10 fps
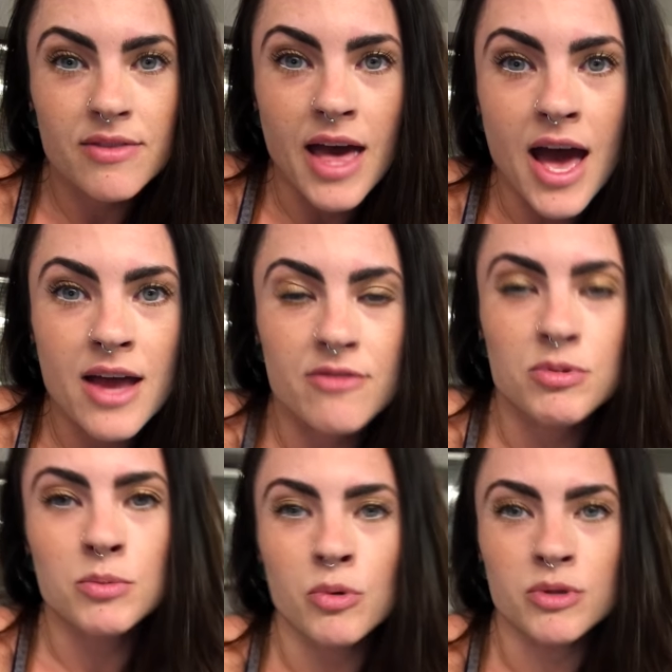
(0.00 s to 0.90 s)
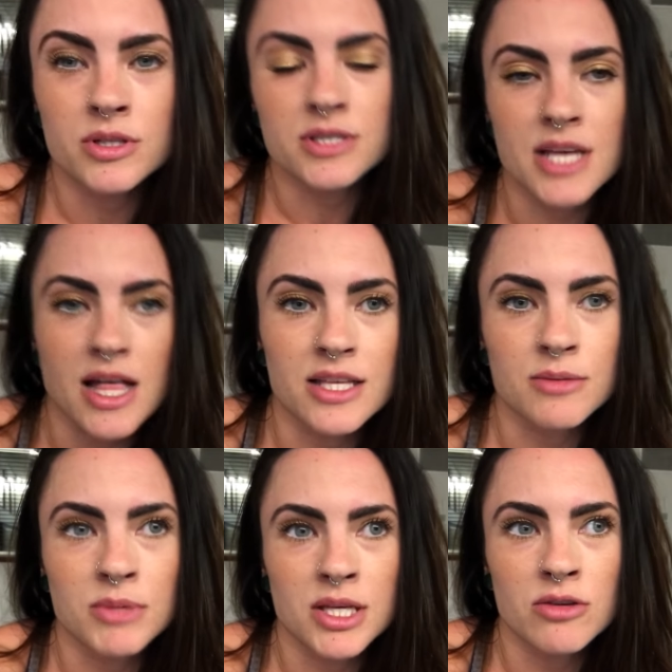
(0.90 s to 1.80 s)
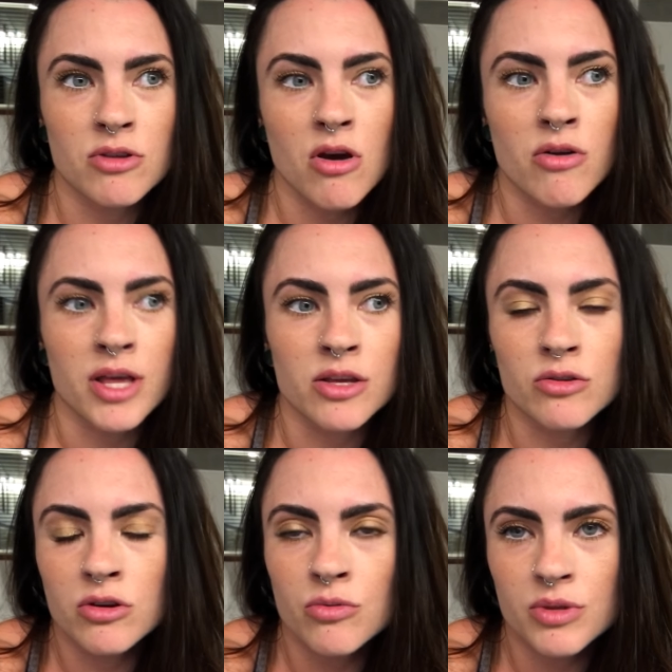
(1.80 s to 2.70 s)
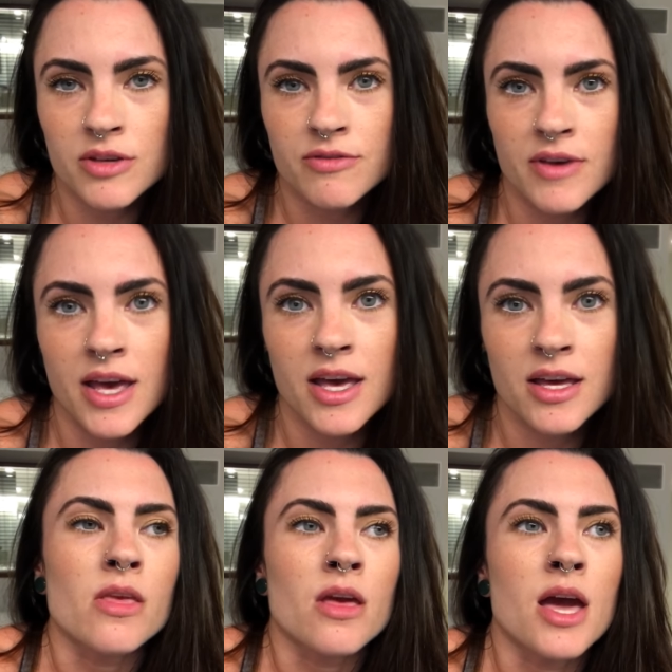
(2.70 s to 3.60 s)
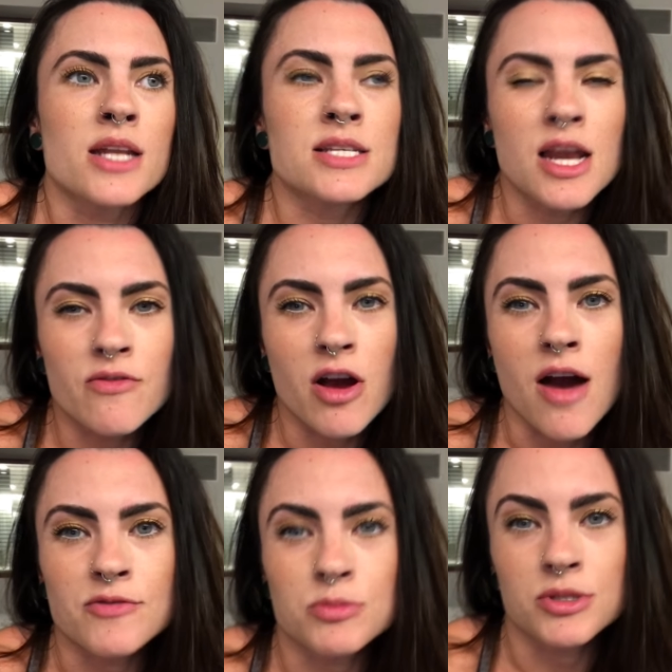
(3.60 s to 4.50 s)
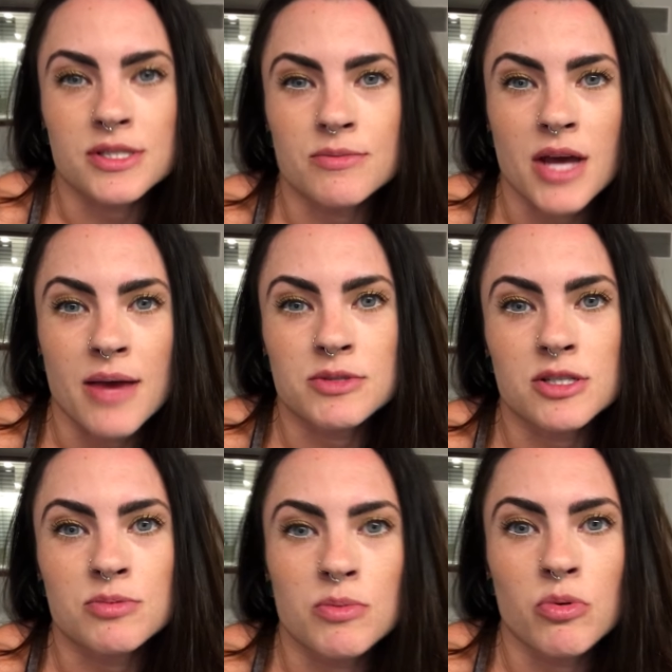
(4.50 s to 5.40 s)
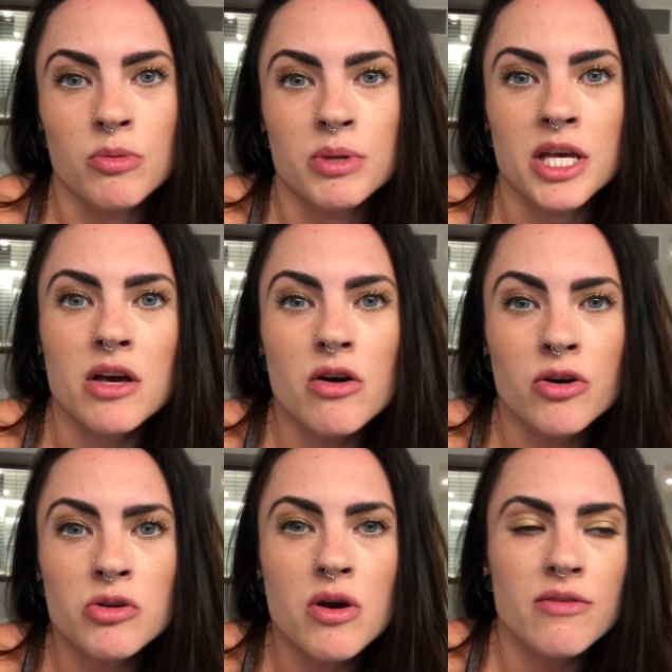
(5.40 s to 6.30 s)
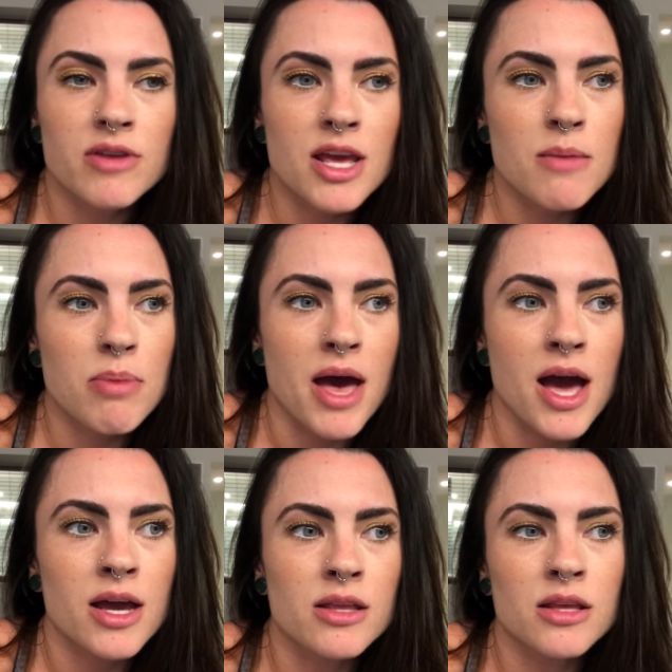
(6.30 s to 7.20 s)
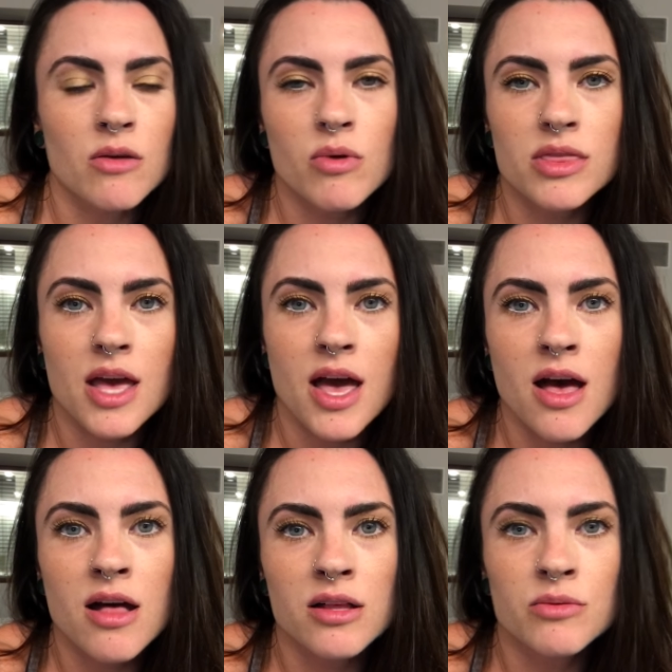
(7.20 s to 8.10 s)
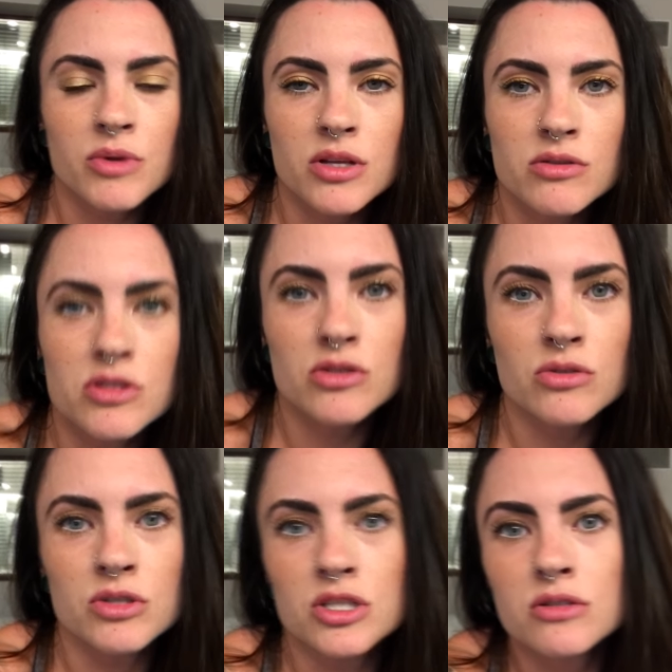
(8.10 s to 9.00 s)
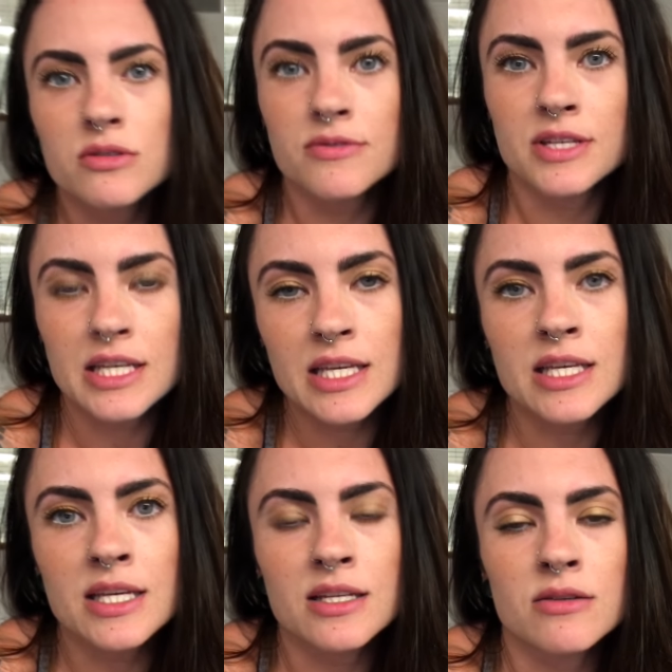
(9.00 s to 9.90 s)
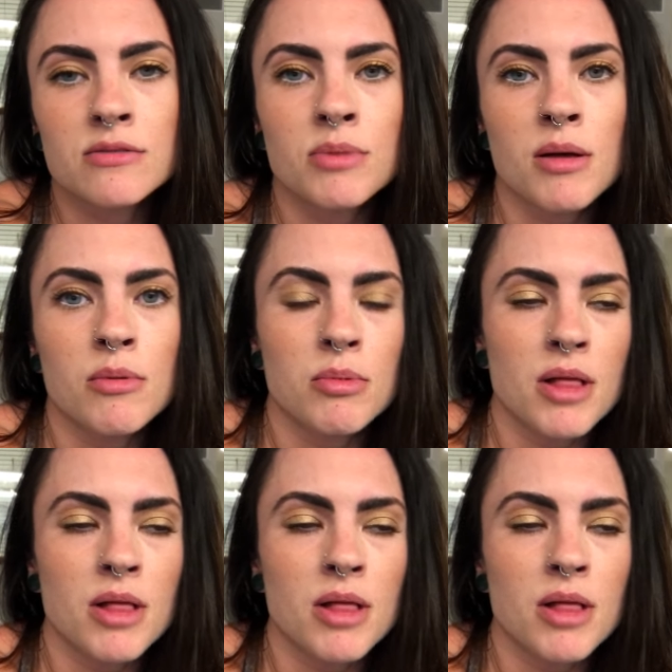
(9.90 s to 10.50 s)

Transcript: of that, of people telling me, you know, like you look really fit. And it's kind of uncomfortable sometimes because people will be like, oh, you have an 8-pack, and like, what the hell, and what do you do, and do you even eat, and blah, blah,